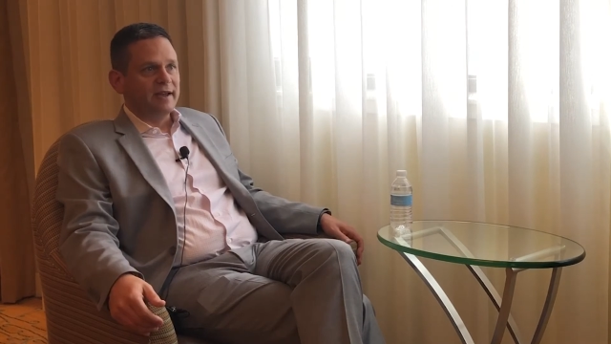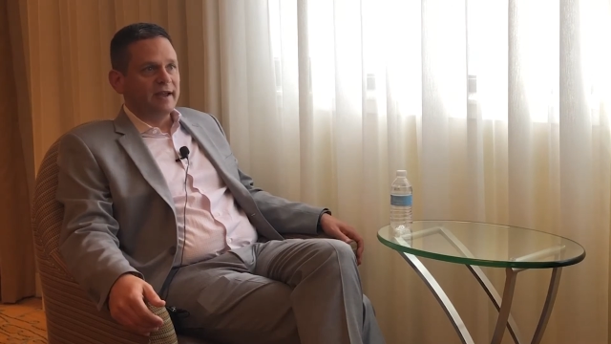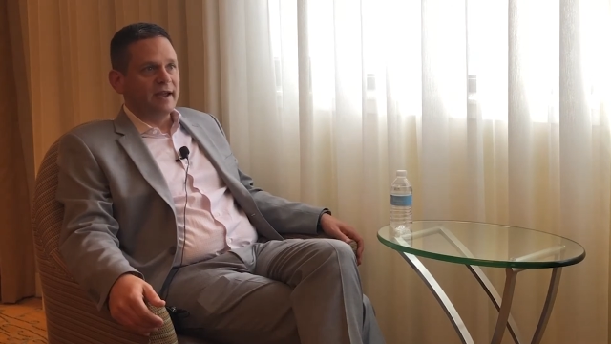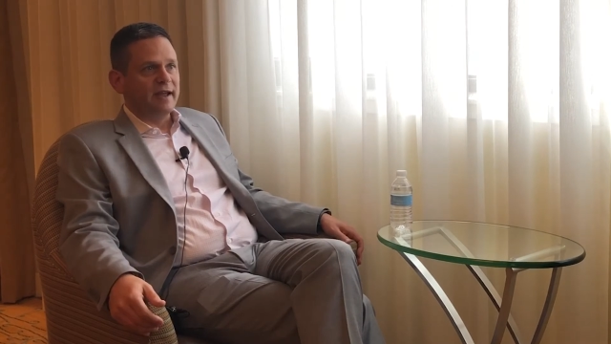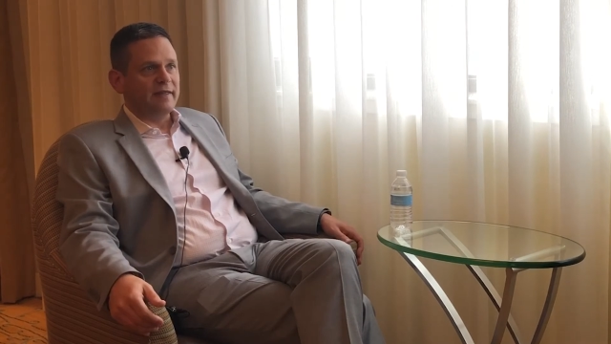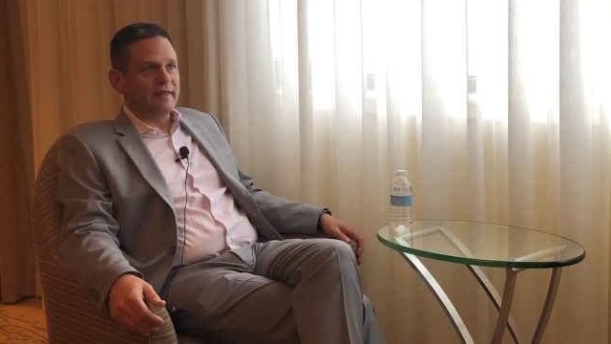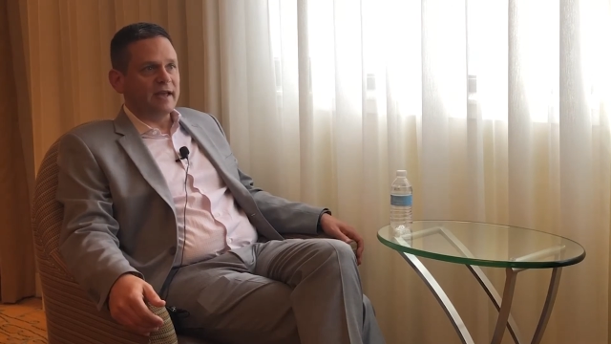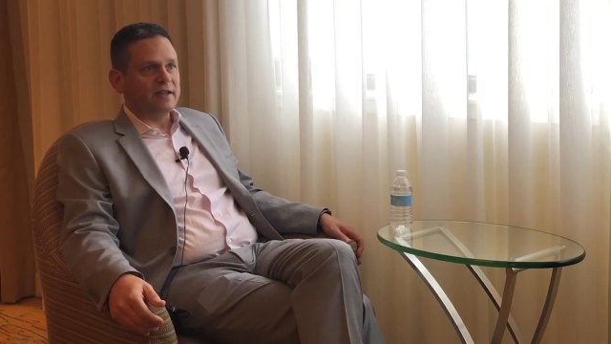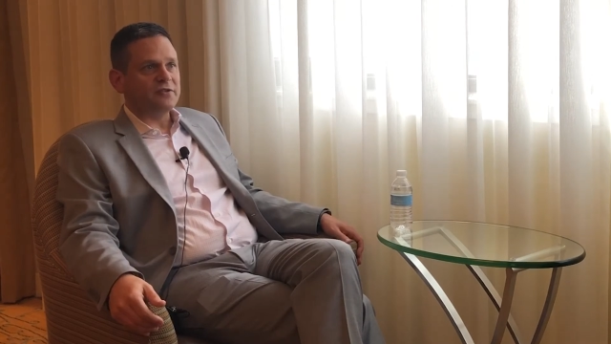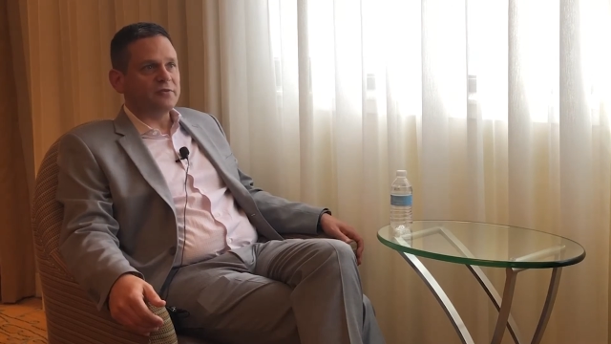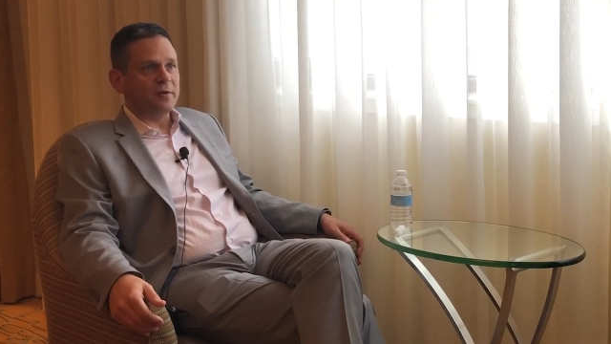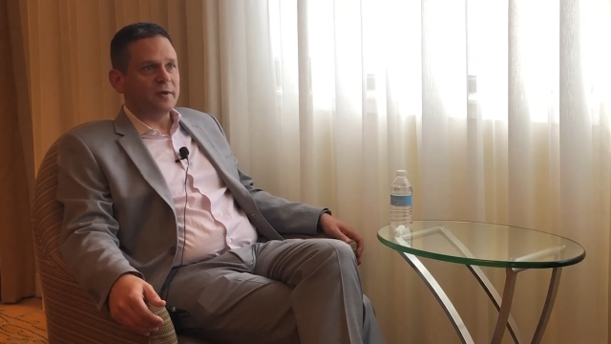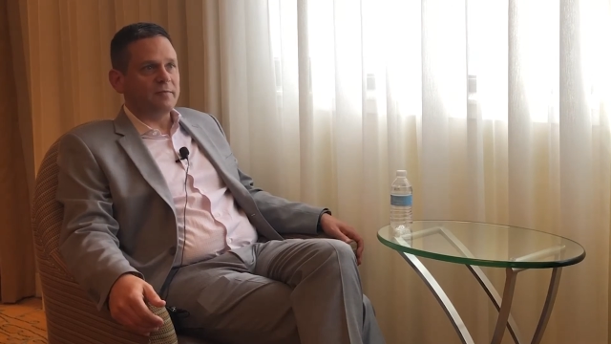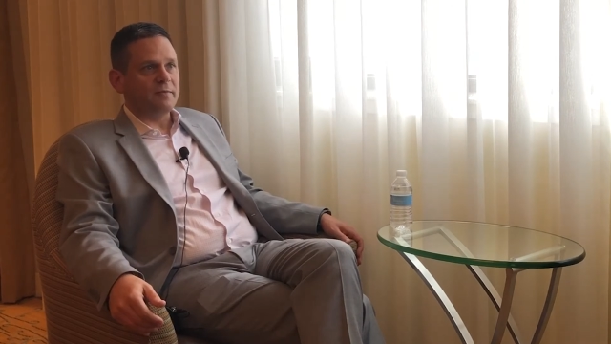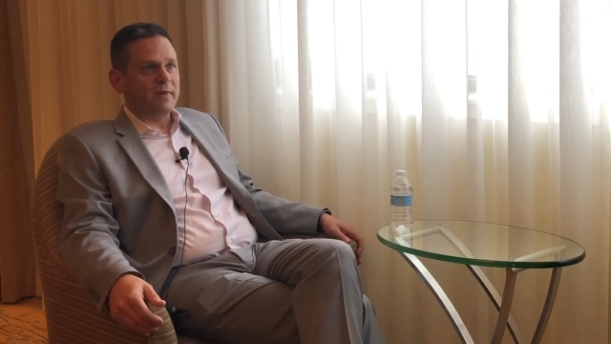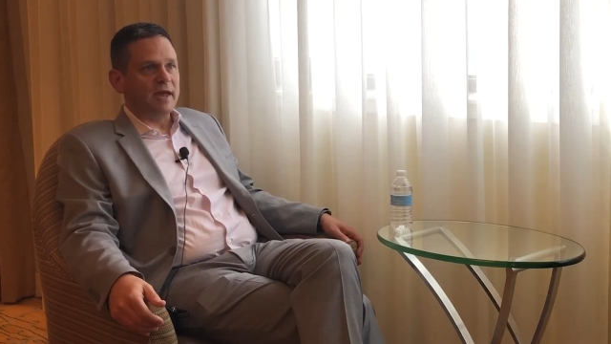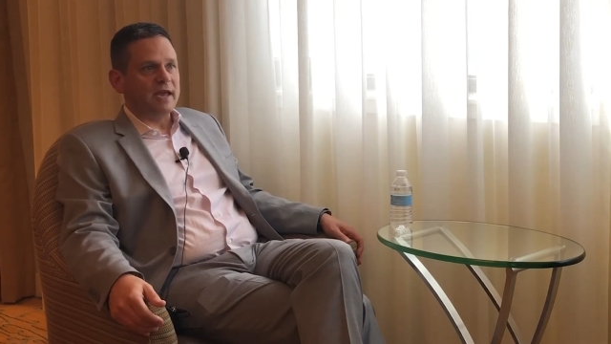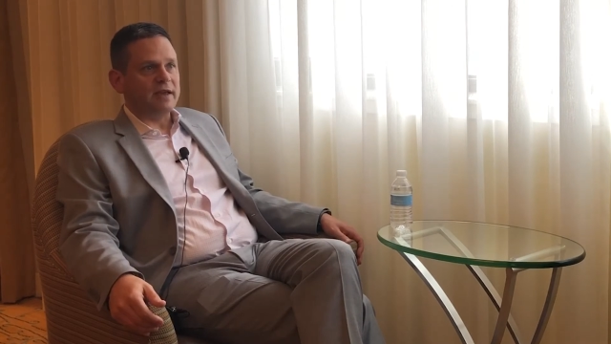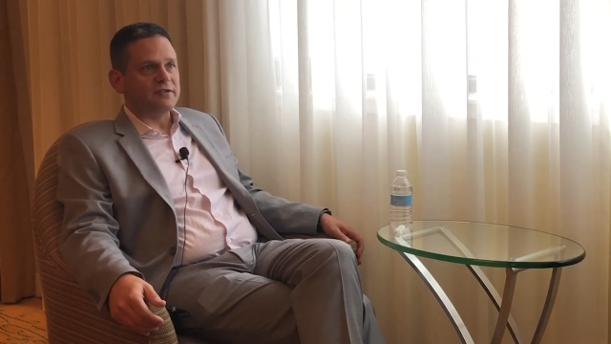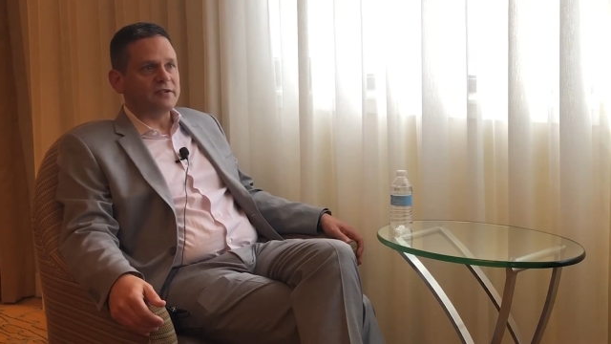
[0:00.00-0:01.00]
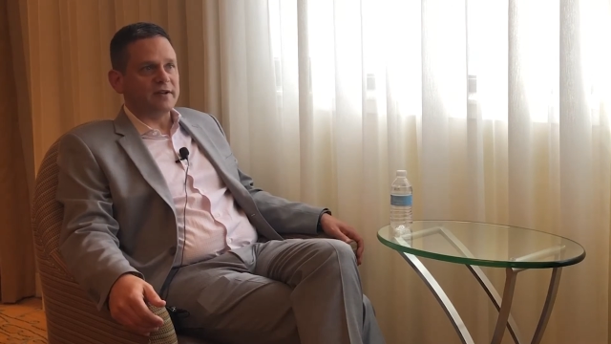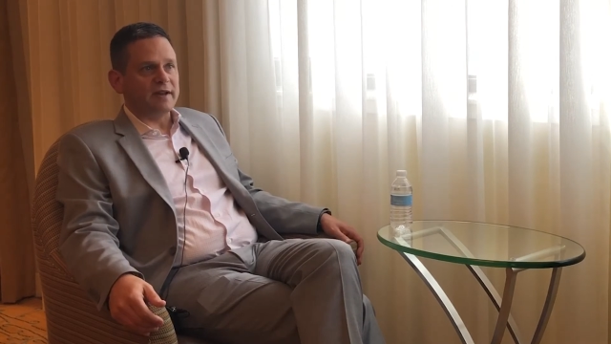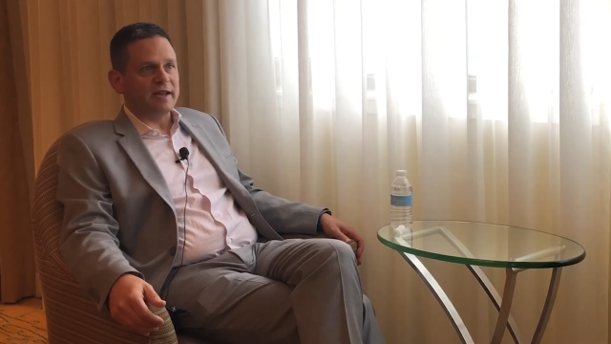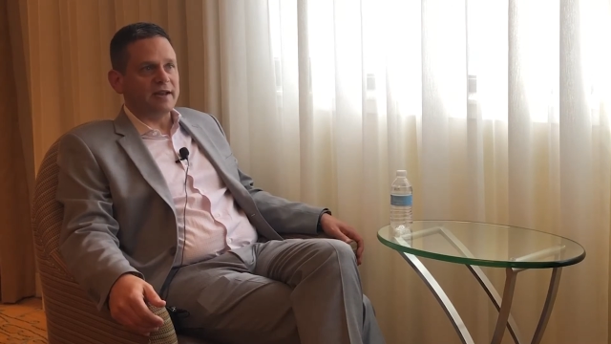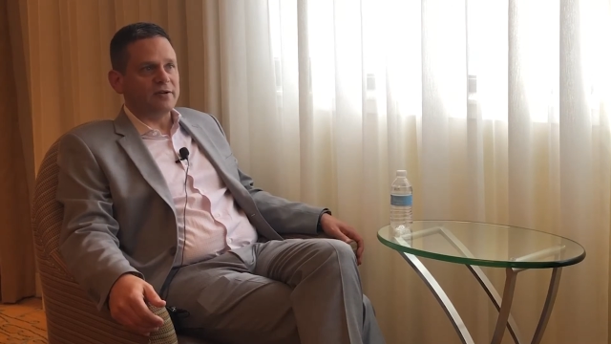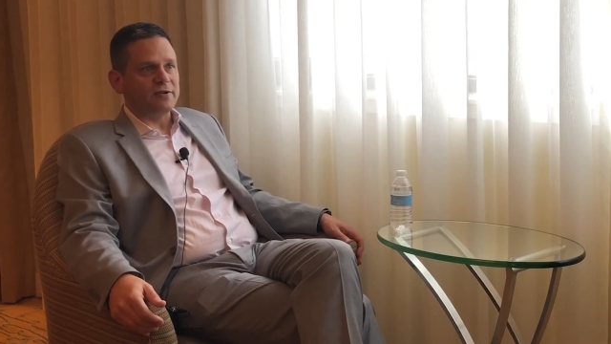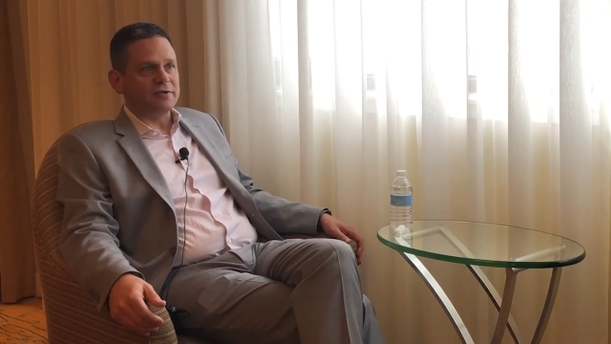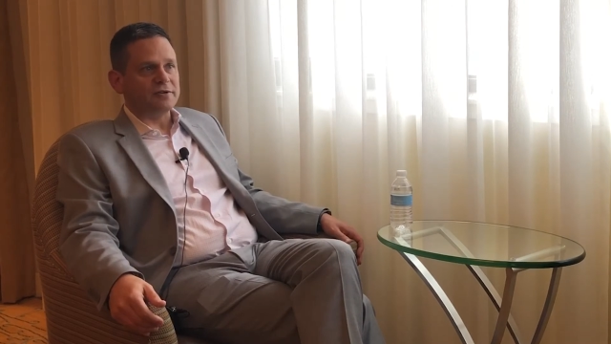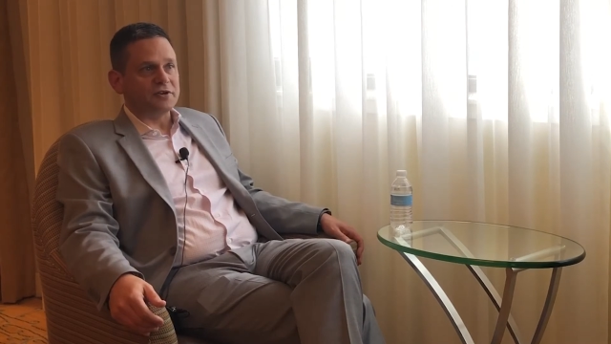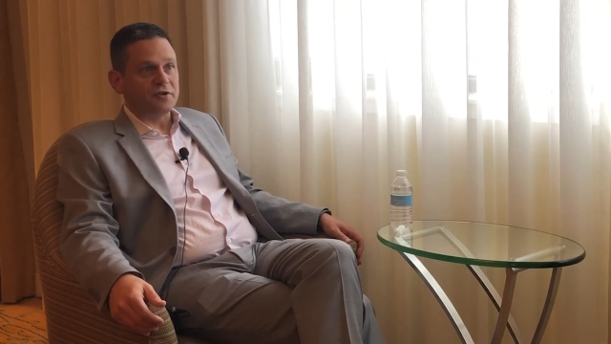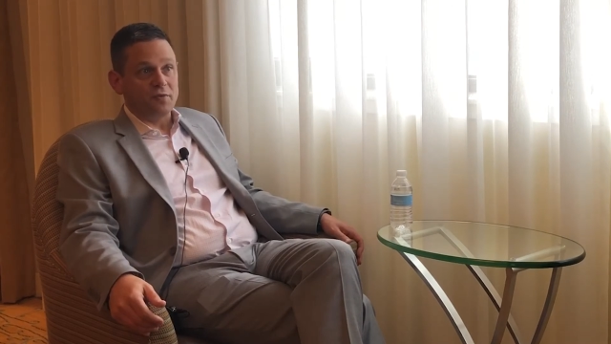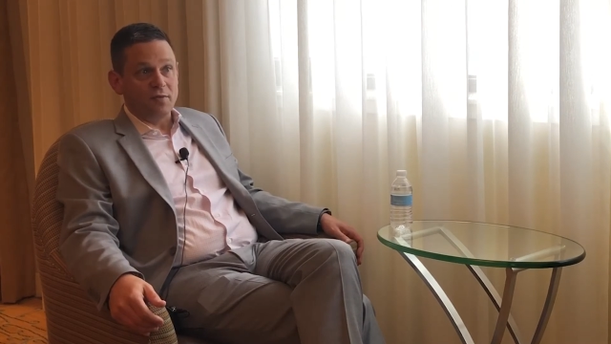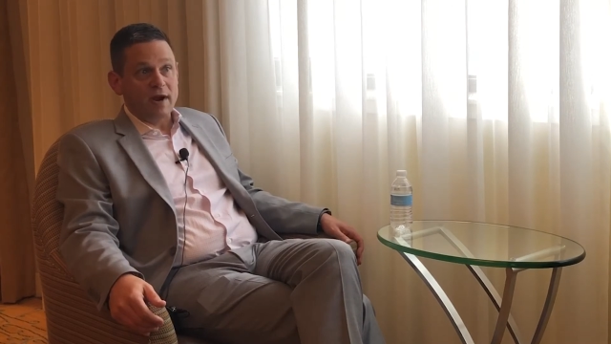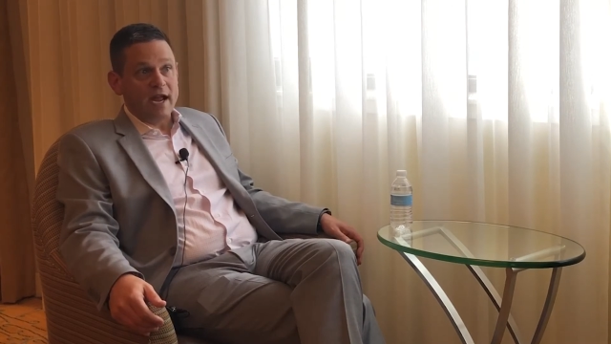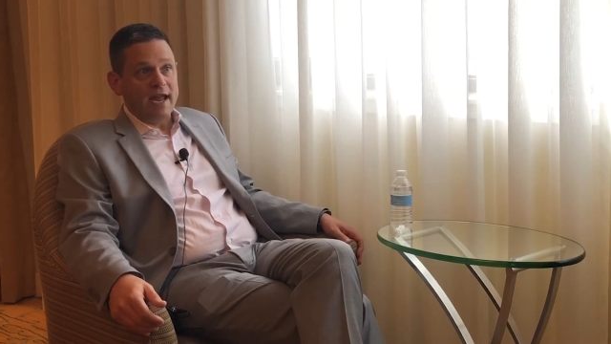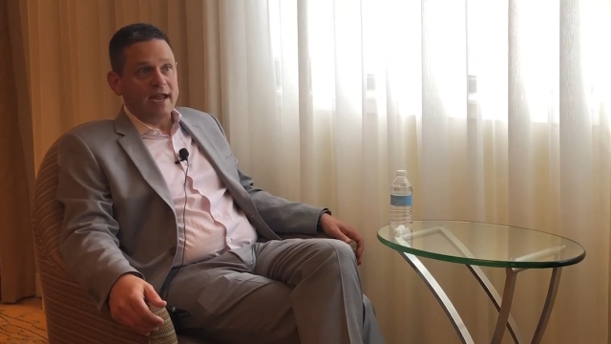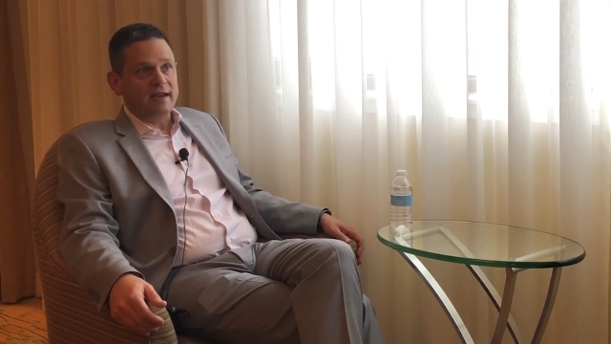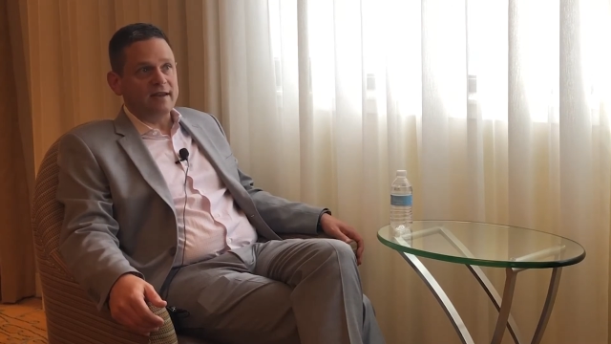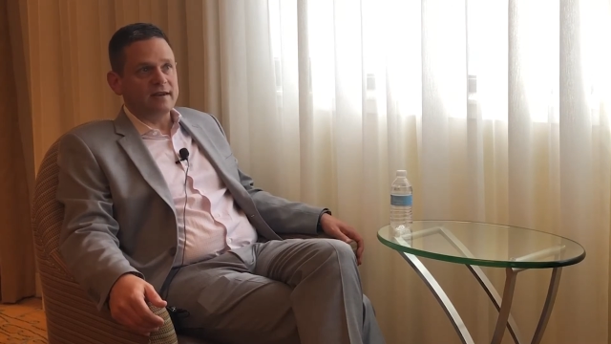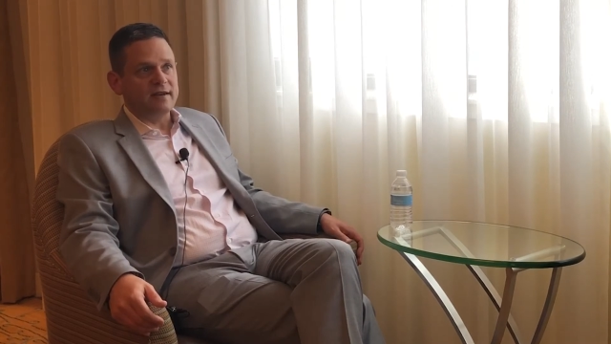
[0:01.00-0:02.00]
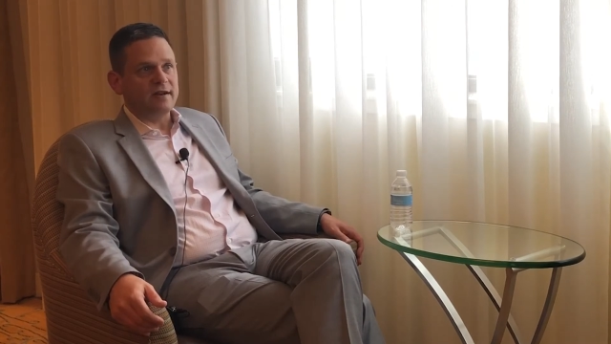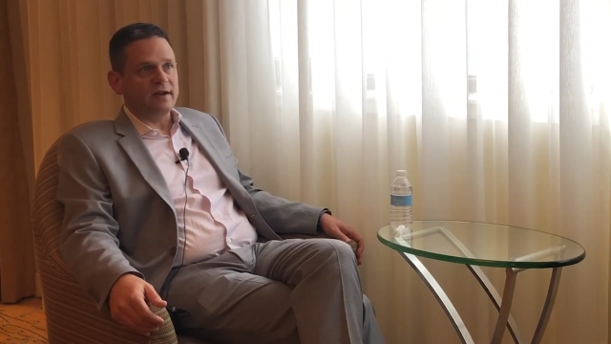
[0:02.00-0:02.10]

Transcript: And that's what makes leaders great,